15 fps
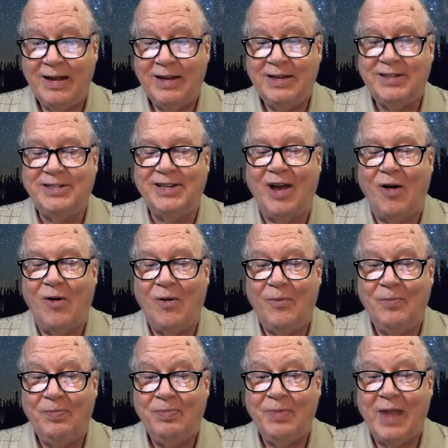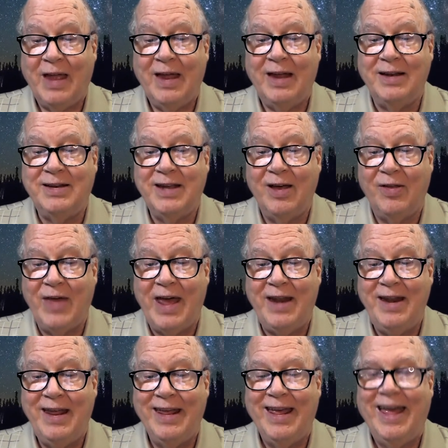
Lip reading: So until then,